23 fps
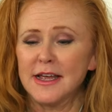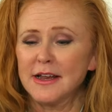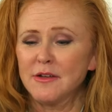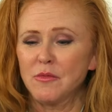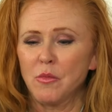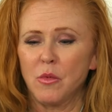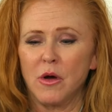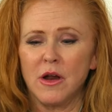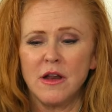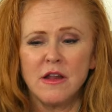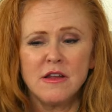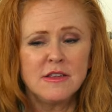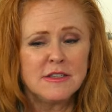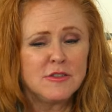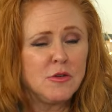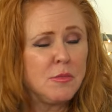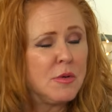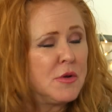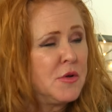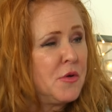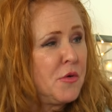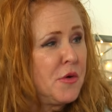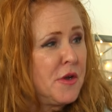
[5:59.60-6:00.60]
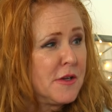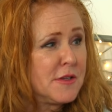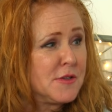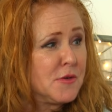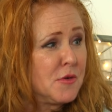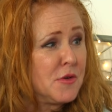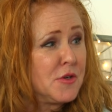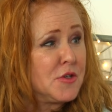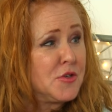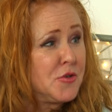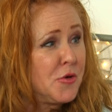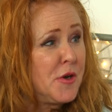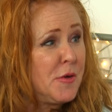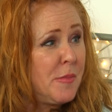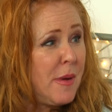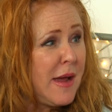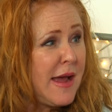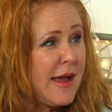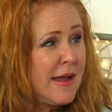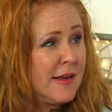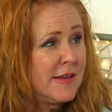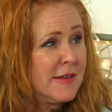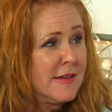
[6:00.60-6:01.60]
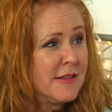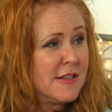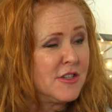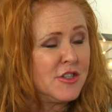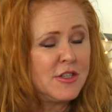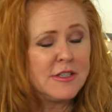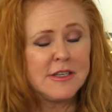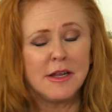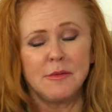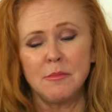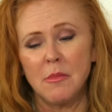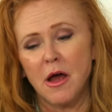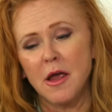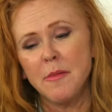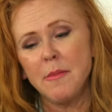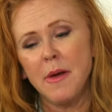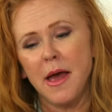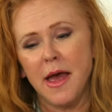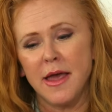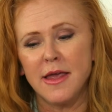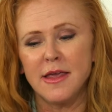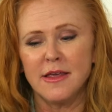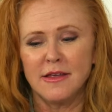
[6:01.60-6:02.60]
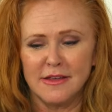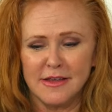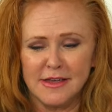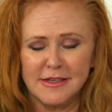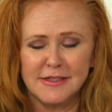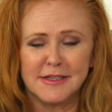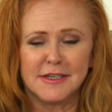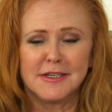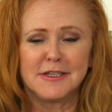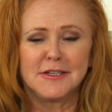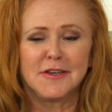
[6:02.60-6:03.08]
said, why don't you stop annoying us all and join a band? And she said, my mate, he's a